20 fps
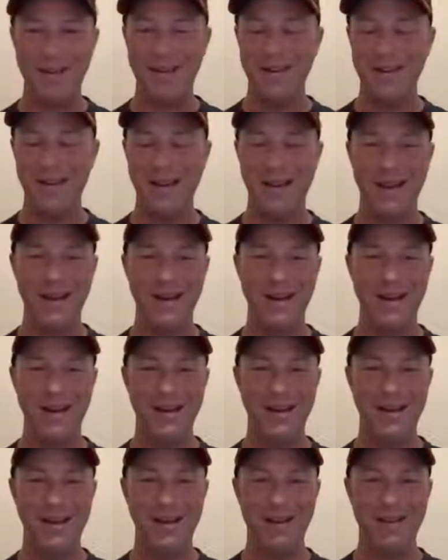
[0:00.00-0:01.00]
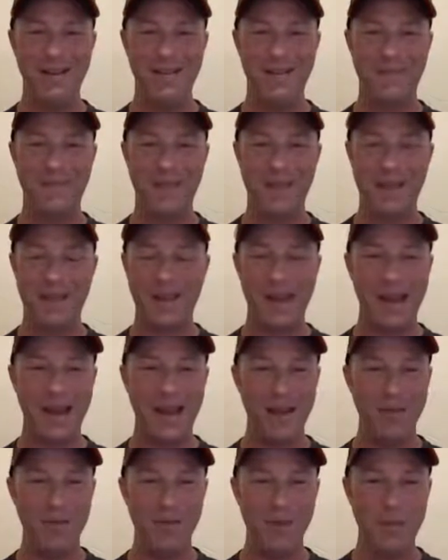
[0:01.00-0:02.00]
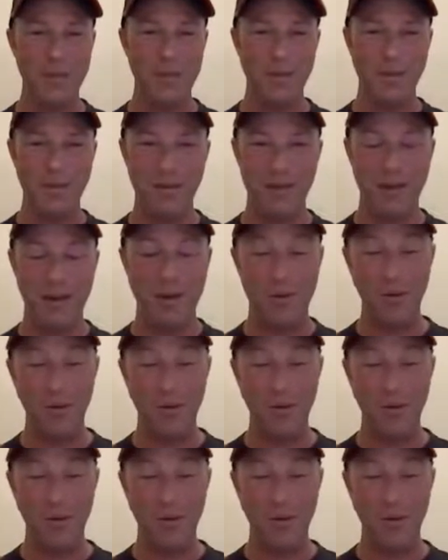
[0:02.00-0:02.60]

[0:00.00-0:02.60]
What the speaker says: and I kind of had to rebuild that